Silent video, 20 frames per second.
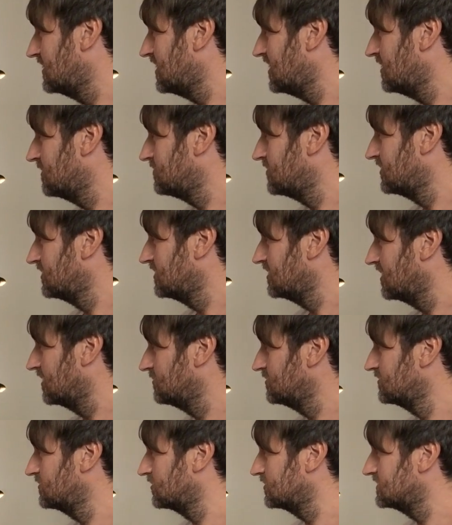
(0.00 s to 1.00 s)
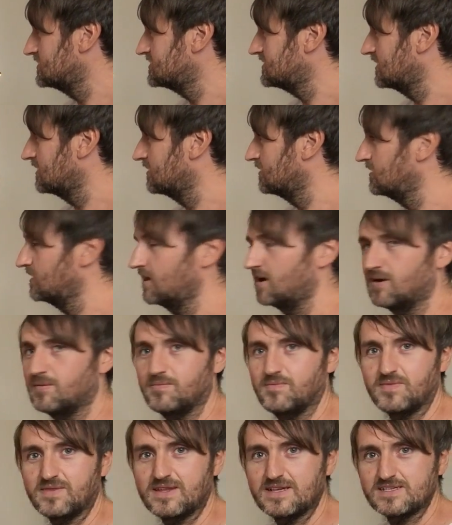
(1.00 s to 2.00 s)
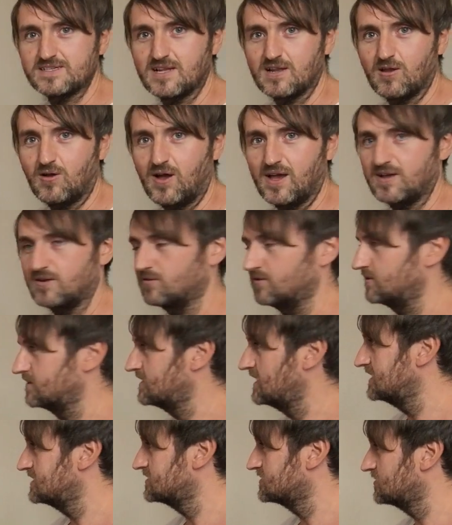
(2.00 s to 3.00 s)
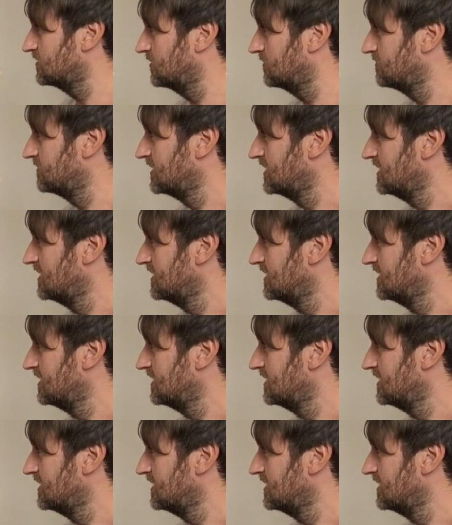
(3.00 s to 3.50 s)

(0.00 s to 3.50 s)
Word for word: up, and we've got this little um, this little icon on the desktop.